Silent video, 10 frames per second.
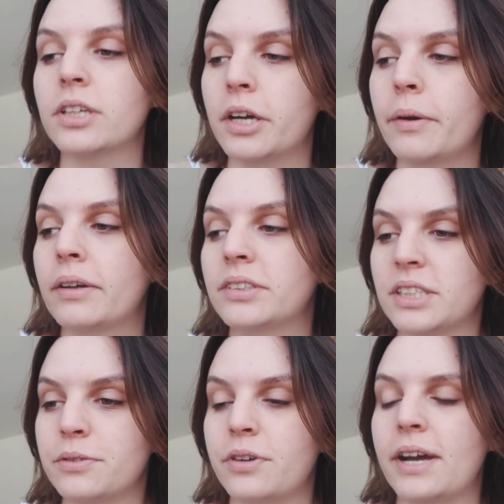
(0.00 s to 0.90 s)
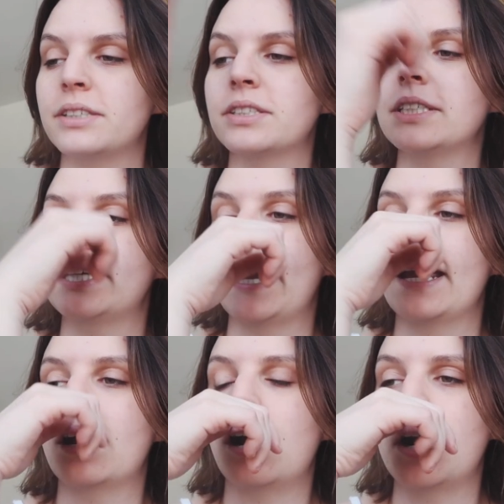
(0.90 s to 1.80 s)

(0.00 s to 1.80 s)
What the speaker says: gonna go out and see friends today.